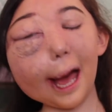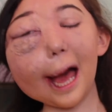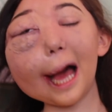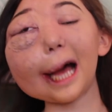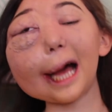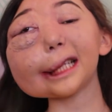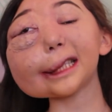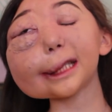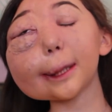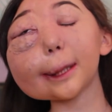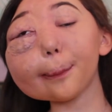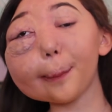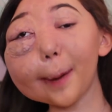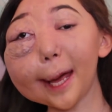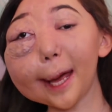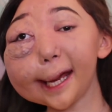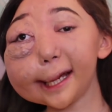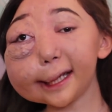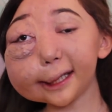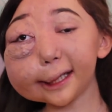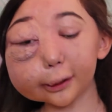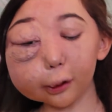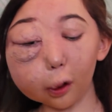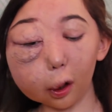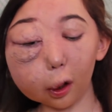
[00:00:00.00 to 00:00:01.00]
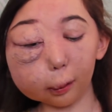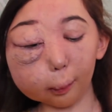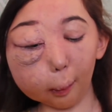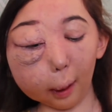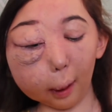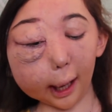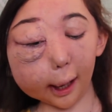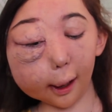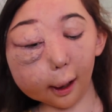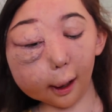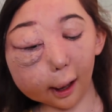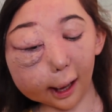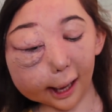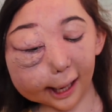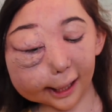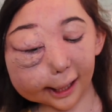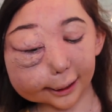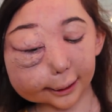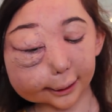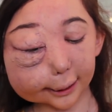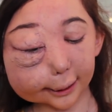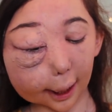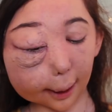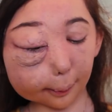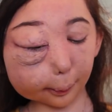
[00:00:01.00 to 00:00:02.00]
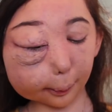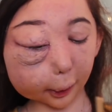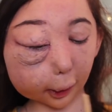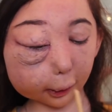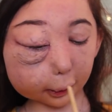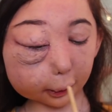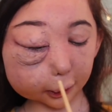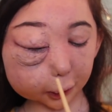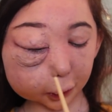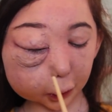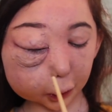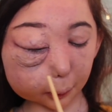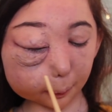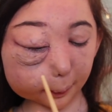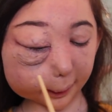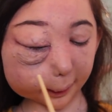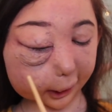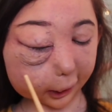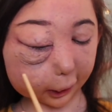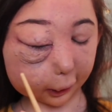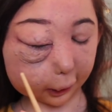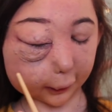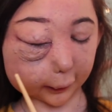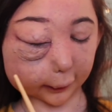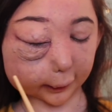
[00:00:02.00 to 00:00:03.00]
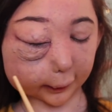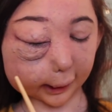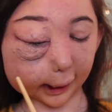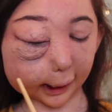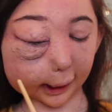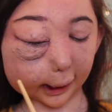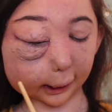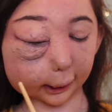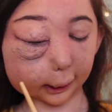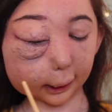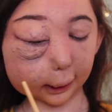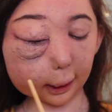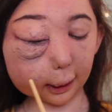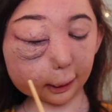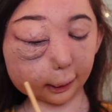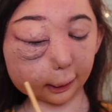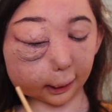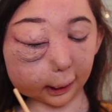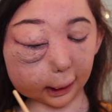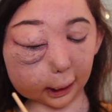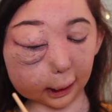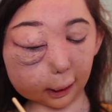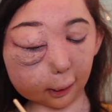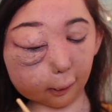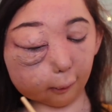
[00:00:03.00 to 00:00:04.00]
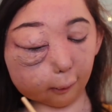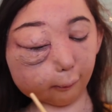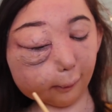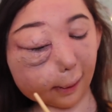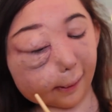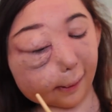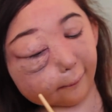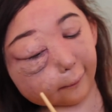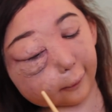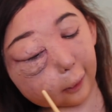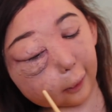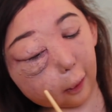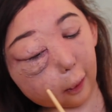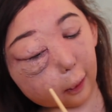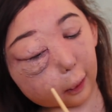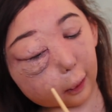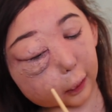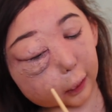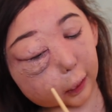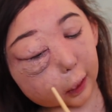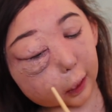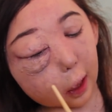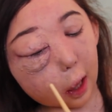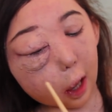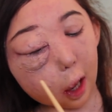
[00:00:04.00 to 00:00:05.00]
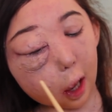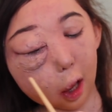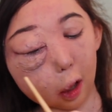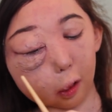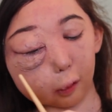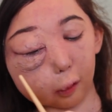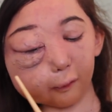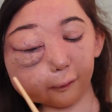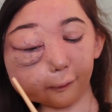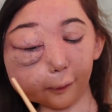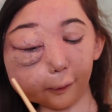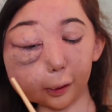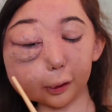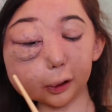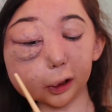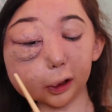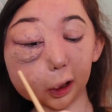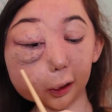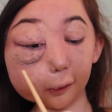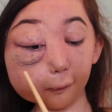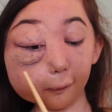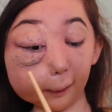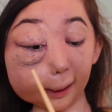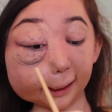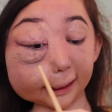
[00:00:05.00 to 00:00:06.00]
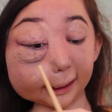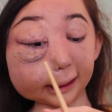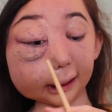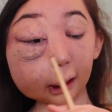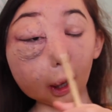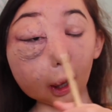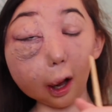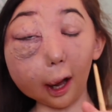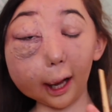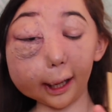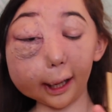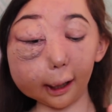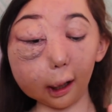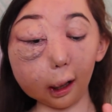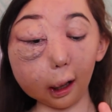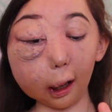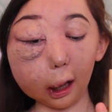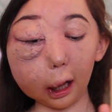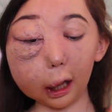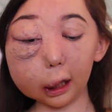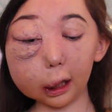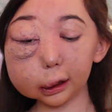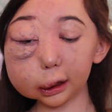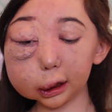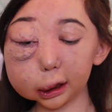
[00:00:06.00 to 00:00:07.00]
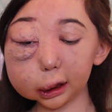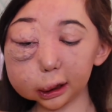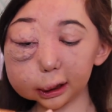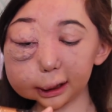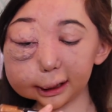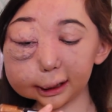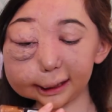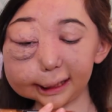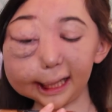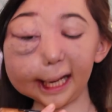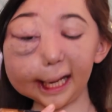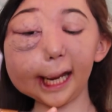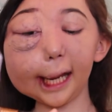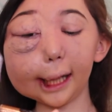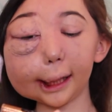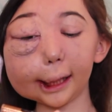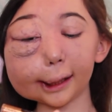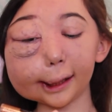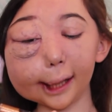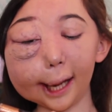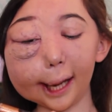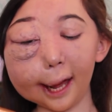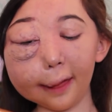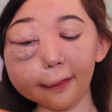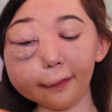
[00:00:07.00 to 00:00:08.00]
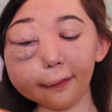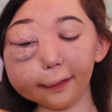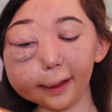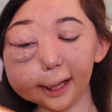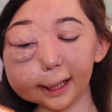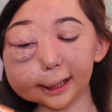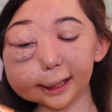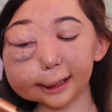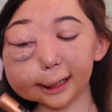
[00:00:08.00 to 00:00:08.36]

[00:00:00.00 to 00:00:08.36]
As a base on my eyes, I'm going to be using the Revlon Photo Ready Eye Art stick, and